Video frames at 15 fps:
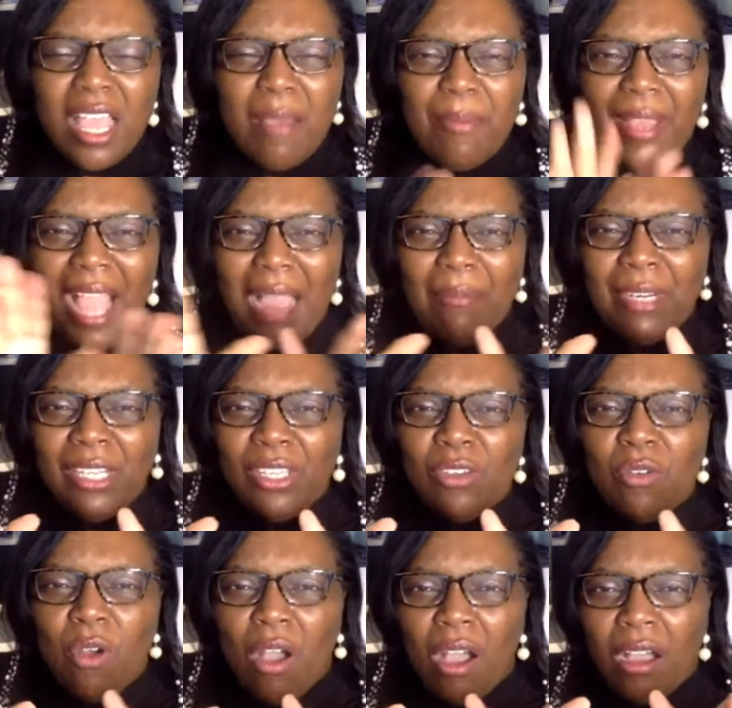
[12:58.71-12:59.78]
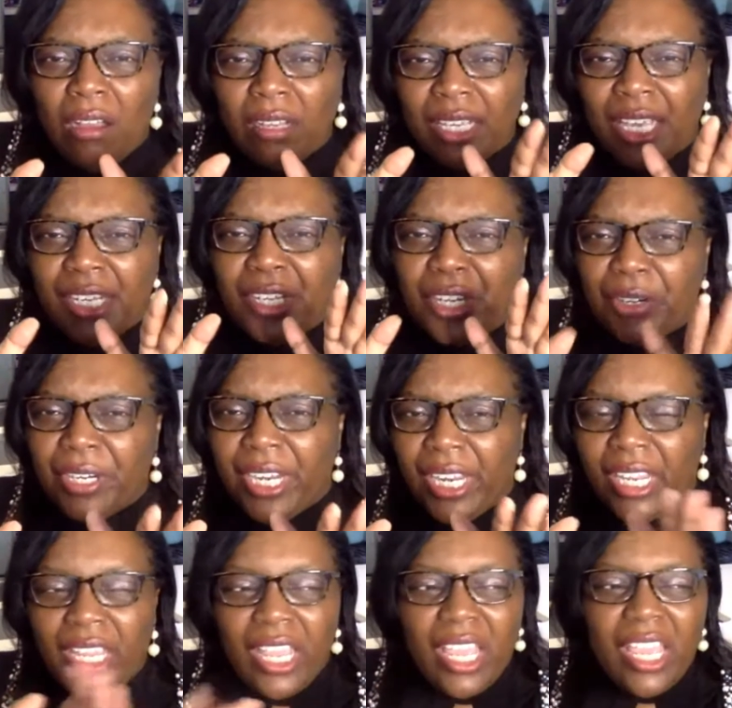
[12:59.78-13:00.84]
But how many of you all can
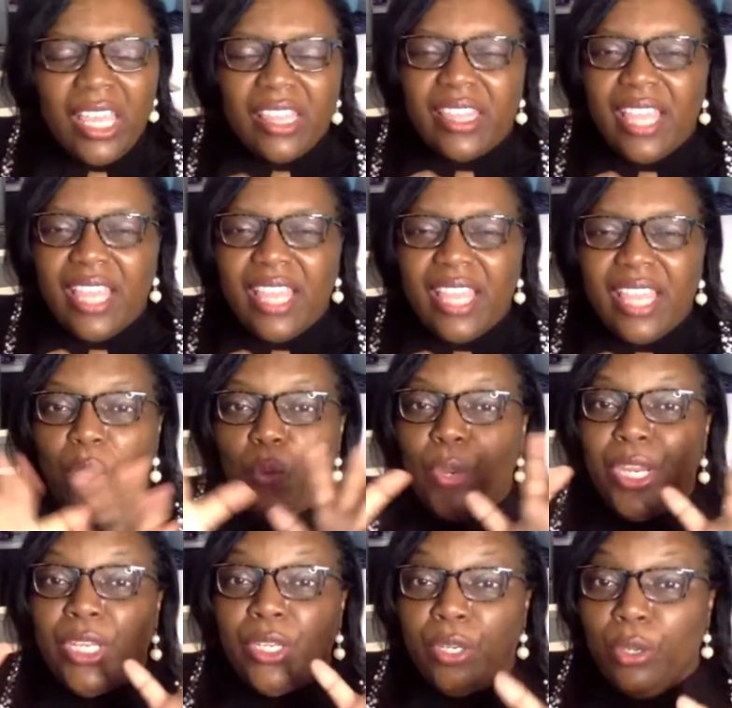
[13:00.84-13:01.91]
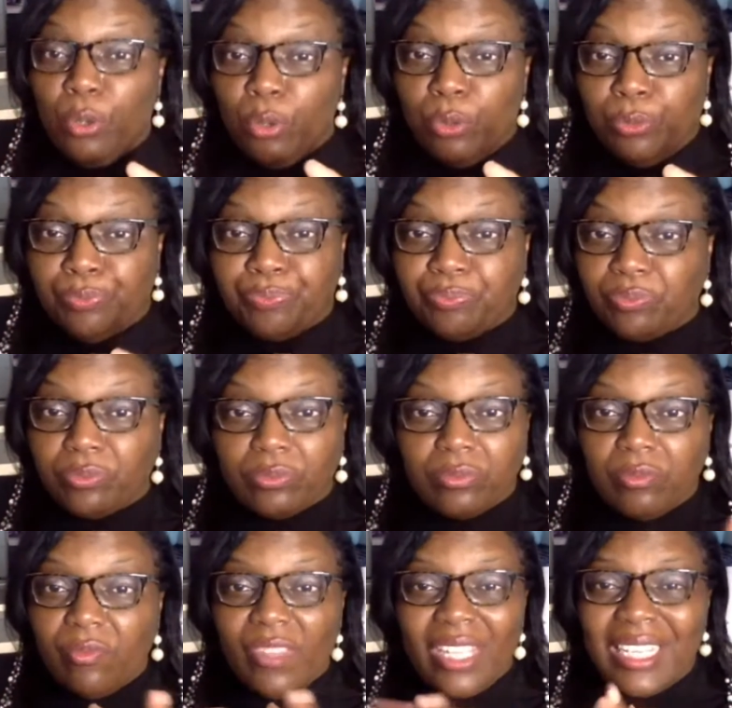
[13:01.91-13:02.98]
agree that what we do
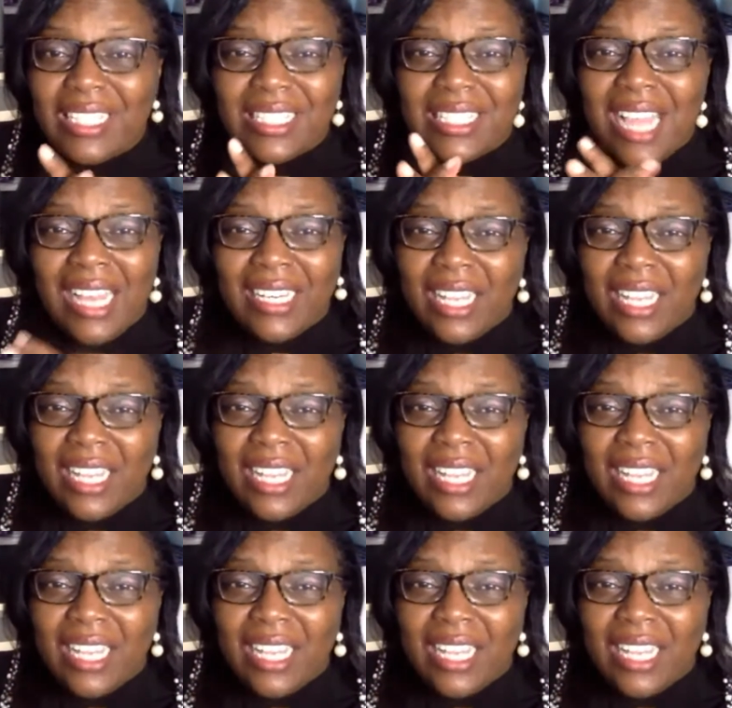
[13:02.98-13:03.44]
is not